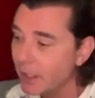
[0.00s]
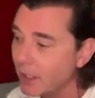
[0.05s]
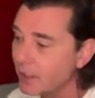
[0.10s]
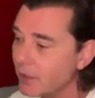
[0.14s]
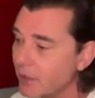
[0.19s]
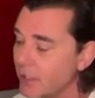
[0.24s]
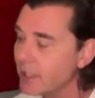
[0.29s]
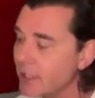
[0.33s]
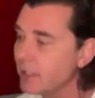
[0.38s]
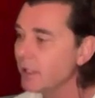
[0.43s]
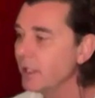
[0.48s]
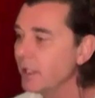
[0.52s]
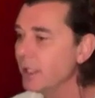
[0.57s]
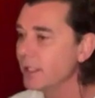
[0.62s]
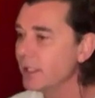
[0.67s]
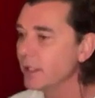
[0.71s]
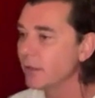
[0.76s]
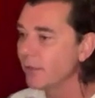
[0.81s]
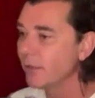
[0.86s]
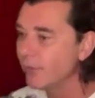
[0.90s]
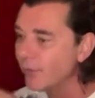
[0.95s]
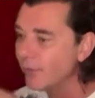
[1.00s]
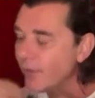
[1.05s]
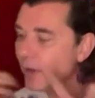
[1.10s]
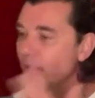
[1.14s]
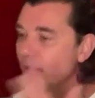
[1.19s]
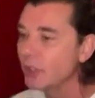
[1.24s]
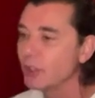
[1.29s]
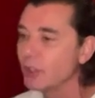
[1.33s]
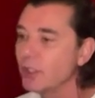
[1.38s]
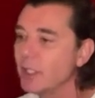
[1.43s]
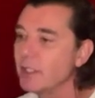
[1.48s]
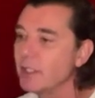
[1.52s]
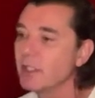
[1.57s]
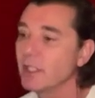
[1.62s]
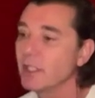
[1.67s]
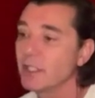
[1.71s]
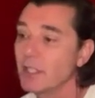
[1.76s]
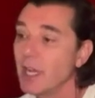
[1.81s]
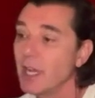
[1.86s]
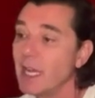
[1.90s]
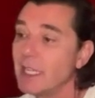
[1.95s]
So it has a function in
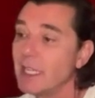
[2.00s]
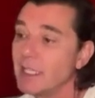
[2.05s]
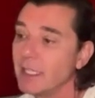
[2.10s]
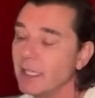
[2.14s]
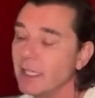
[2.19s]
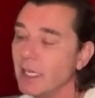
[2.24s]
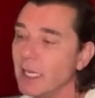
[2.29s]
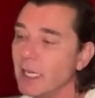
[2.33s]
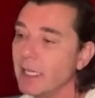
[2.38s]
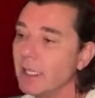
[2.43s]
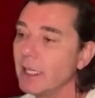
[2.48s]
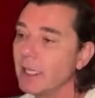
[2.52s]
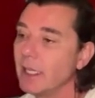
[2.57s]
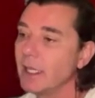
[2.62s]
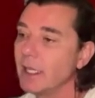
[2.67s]
society, and like,